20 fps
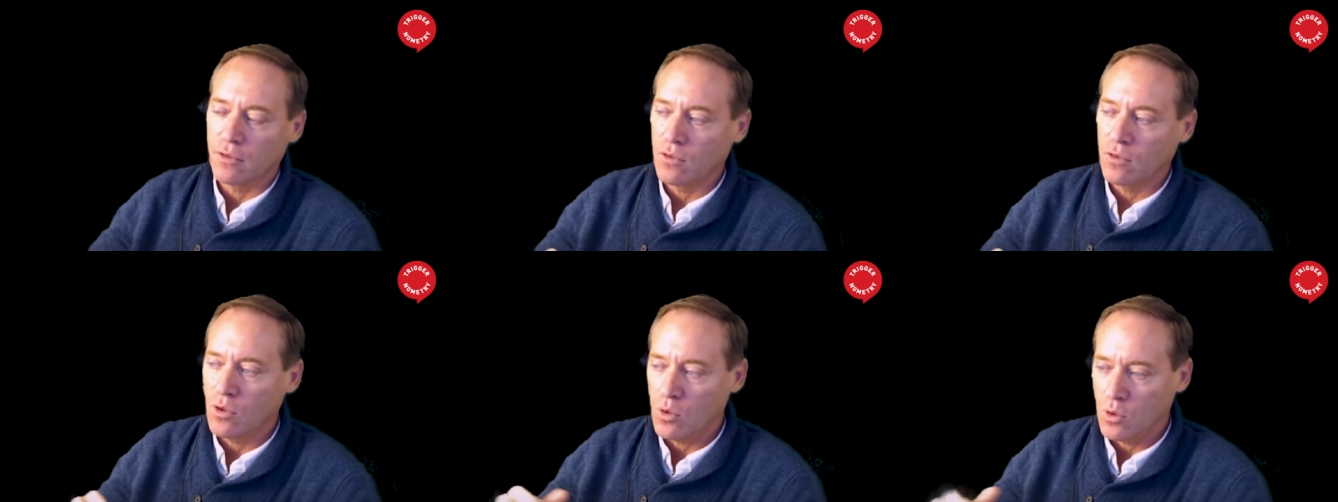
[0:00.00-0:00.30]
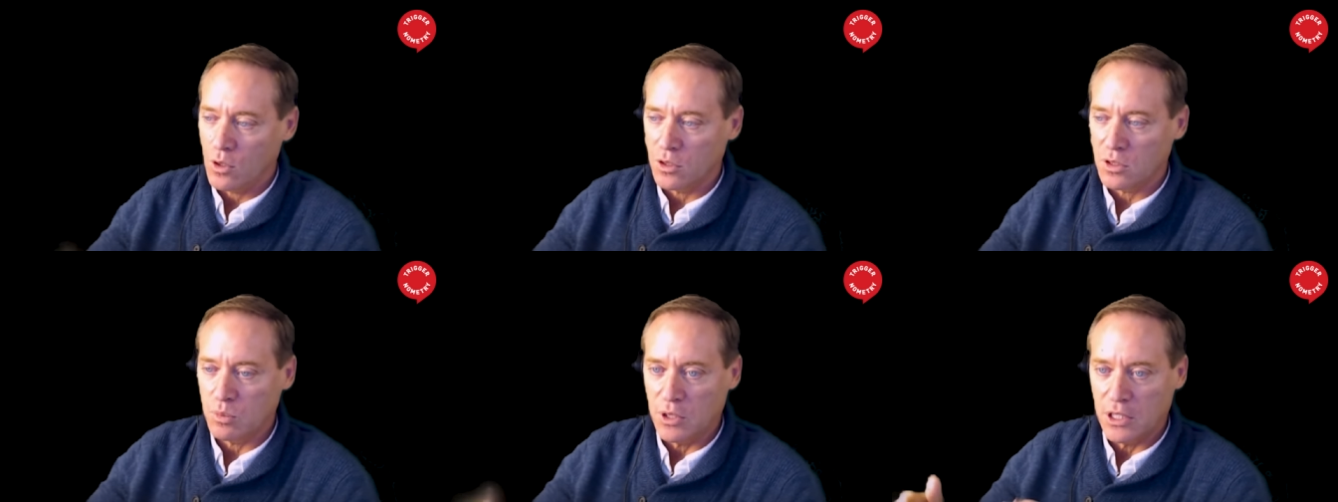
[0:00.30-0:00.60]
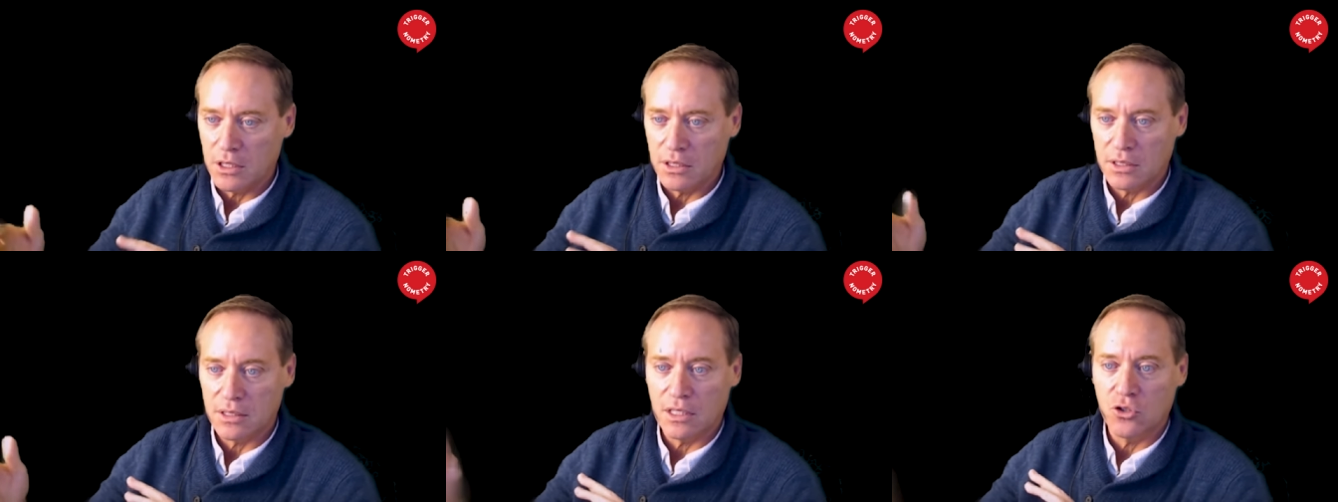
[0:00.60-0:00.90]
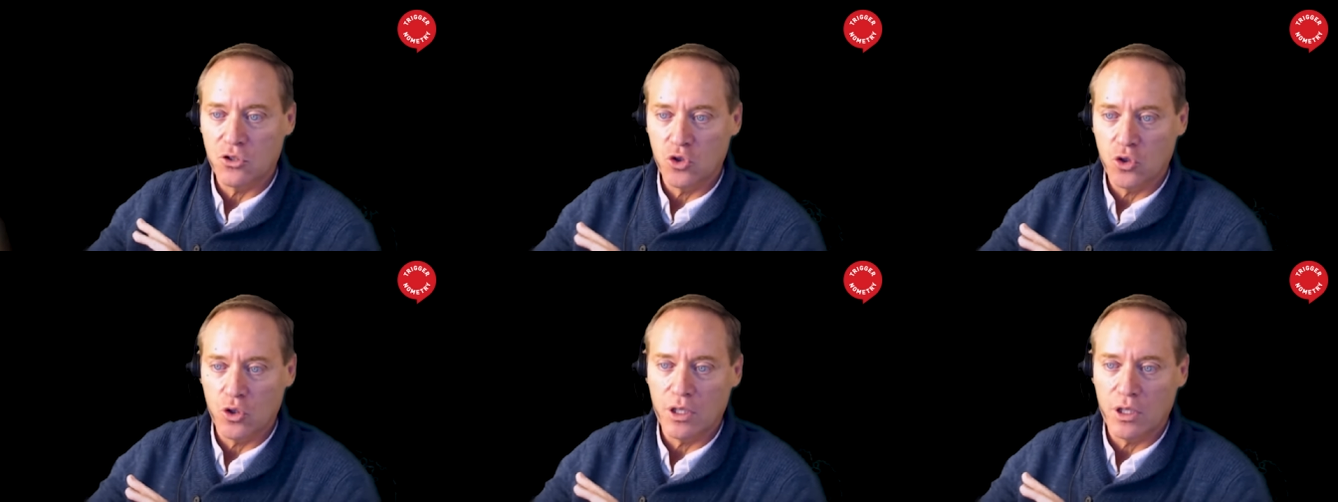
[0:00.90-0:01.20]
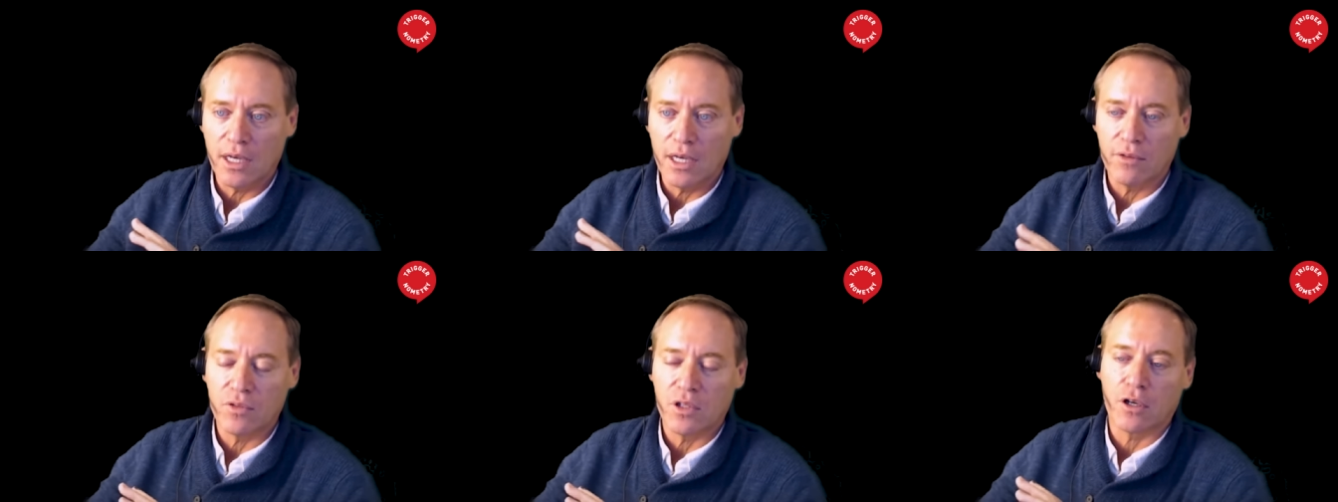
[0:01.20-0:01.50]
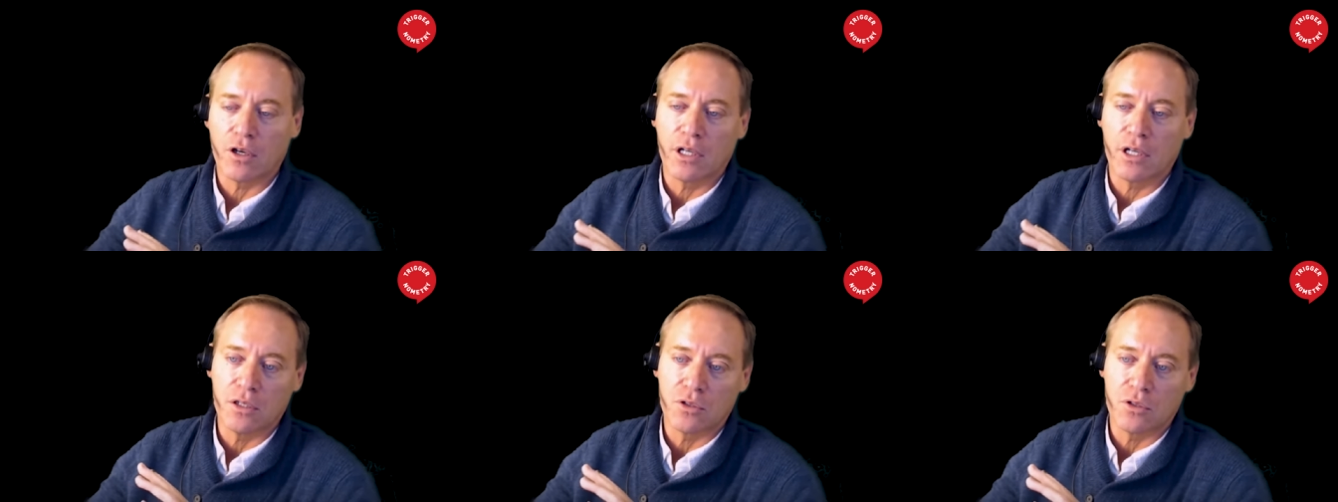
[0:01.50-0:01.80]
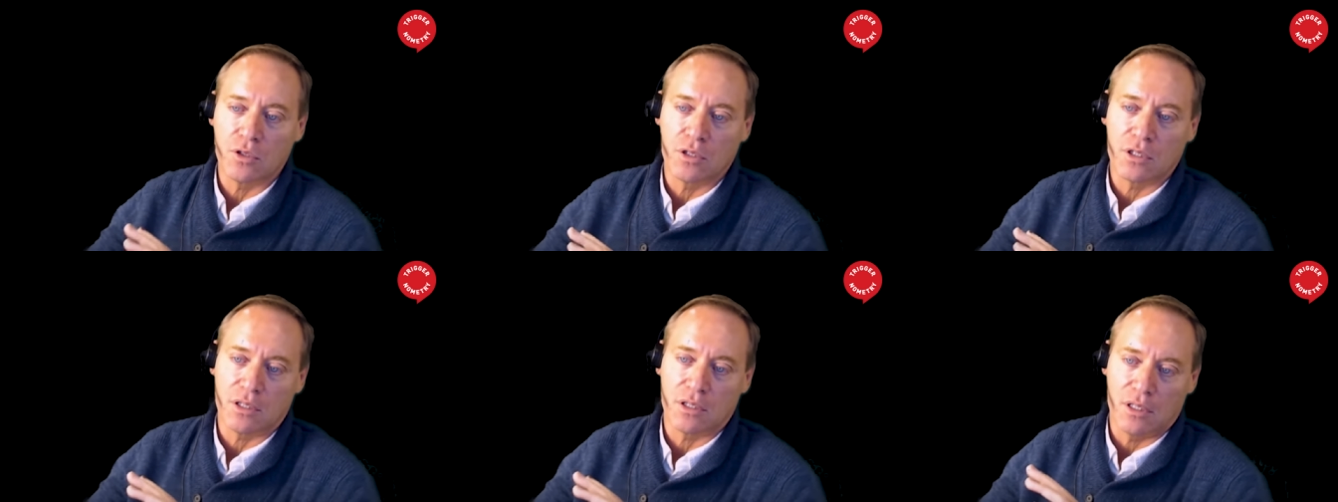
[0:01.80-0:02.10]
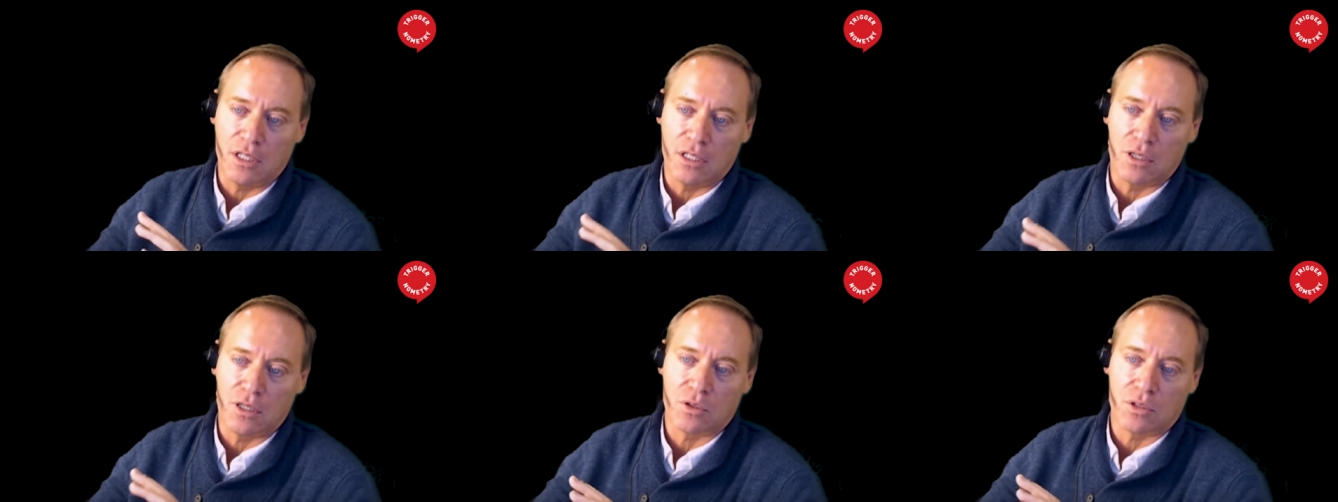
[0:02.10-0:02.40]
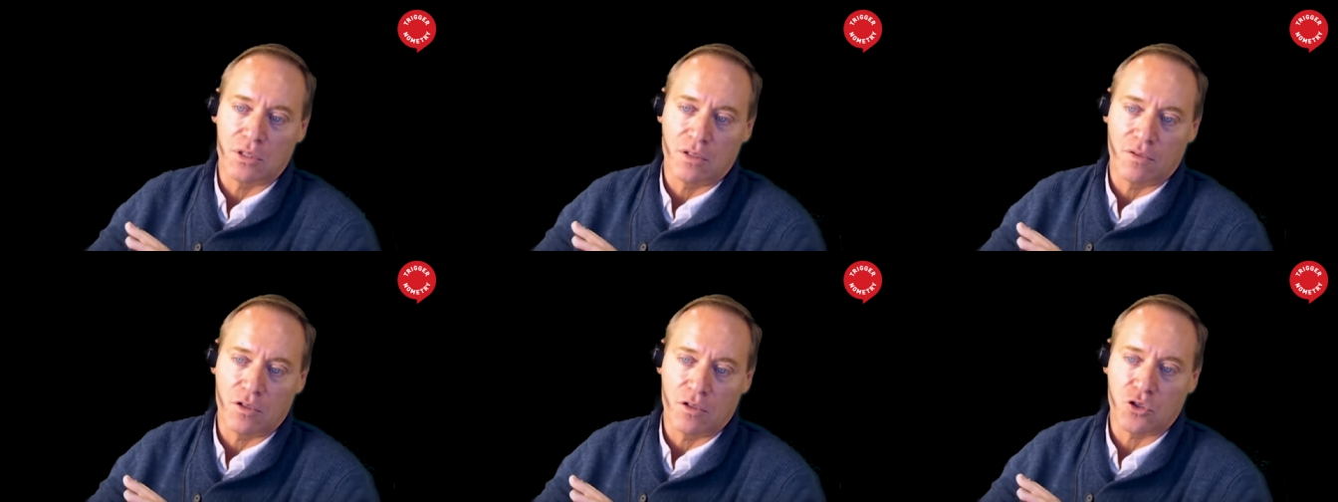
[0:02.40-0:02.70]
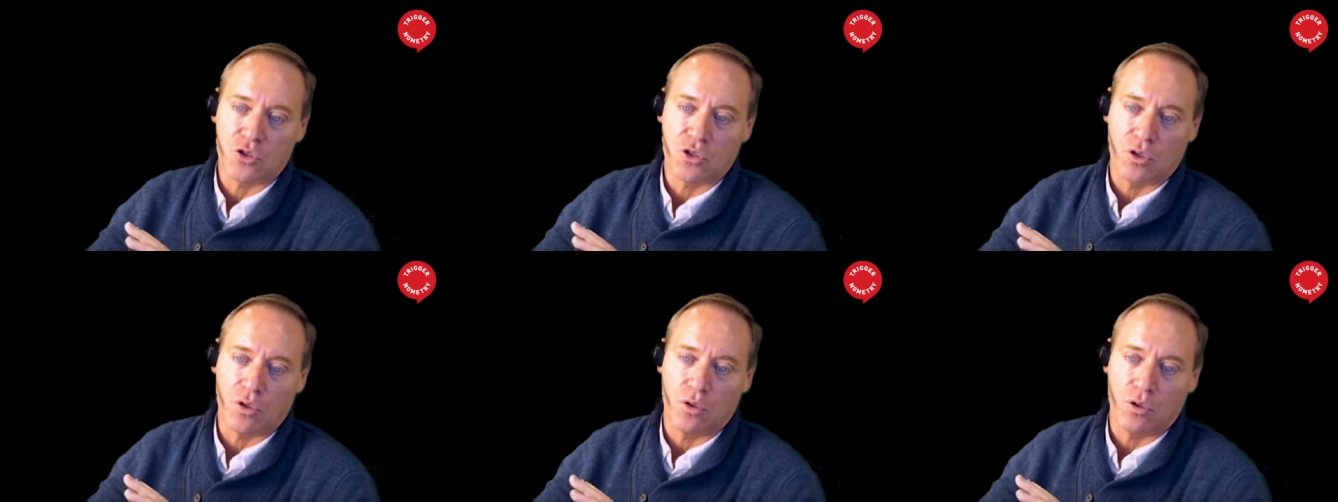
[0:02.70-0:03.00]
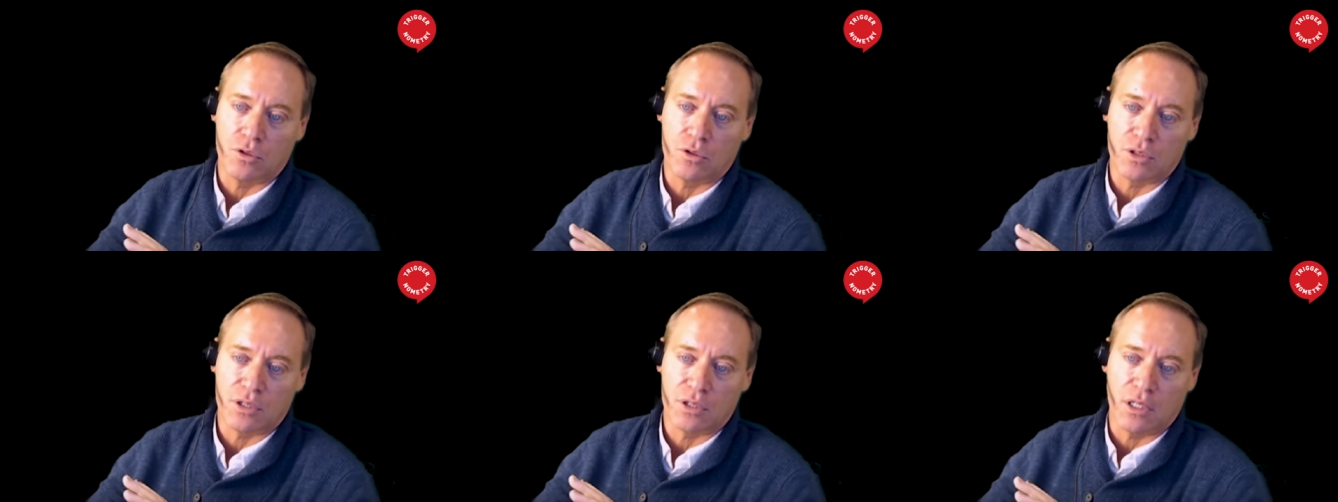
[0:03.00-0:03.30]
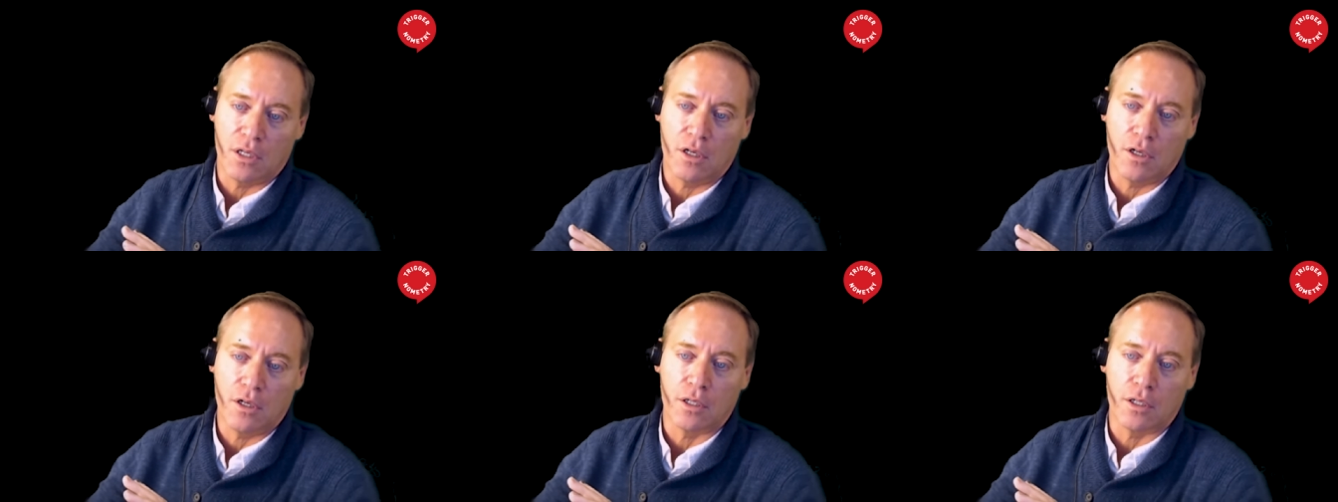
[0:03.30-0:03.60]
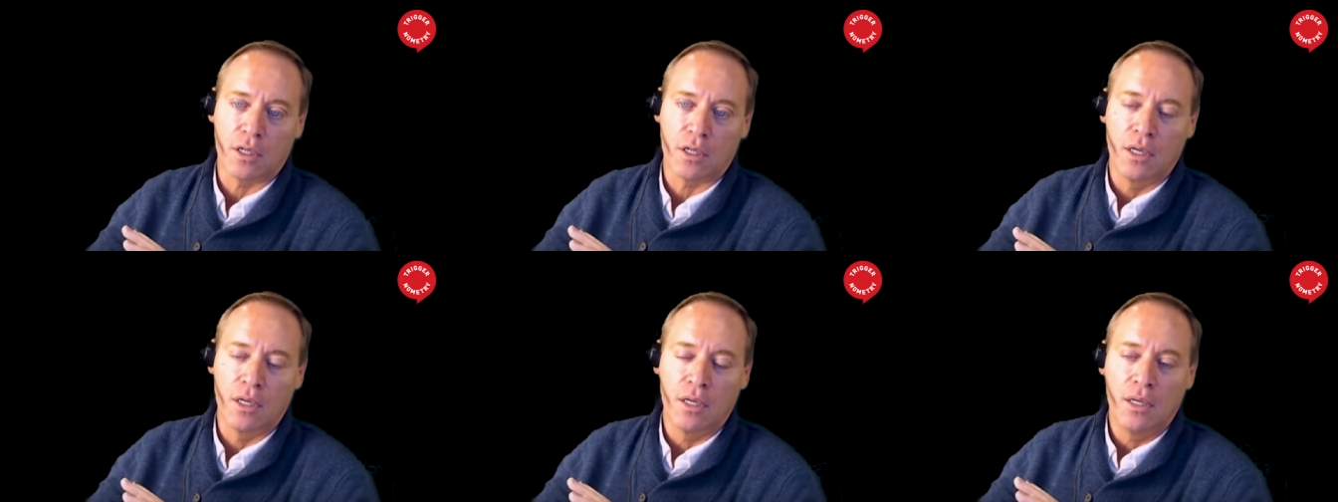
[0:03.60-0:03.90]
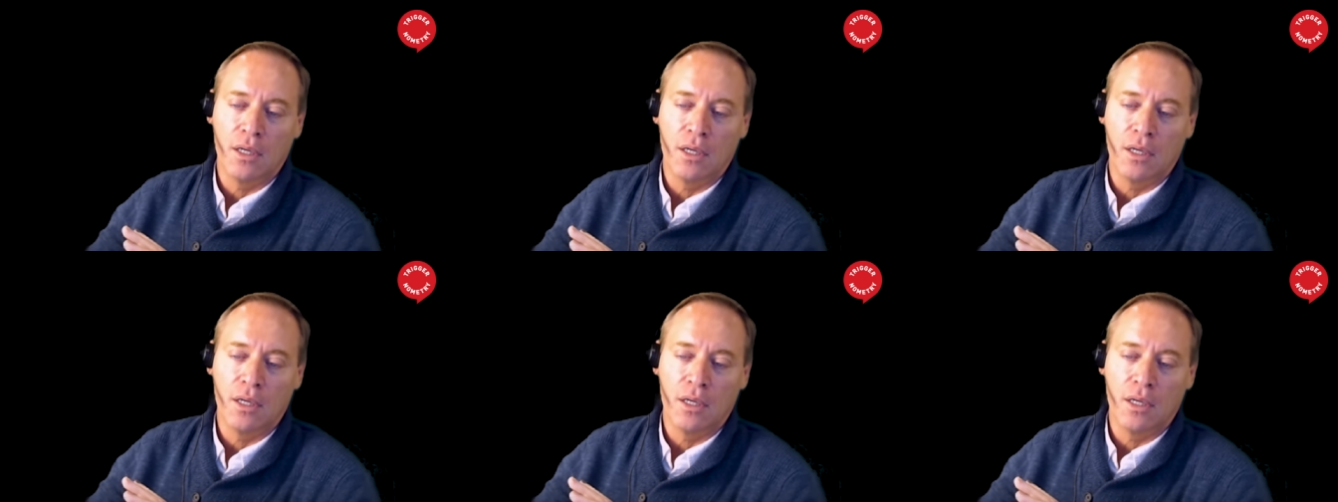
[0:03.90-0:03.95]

Of course, because they should have their interest, the interest of their shareholders at heart.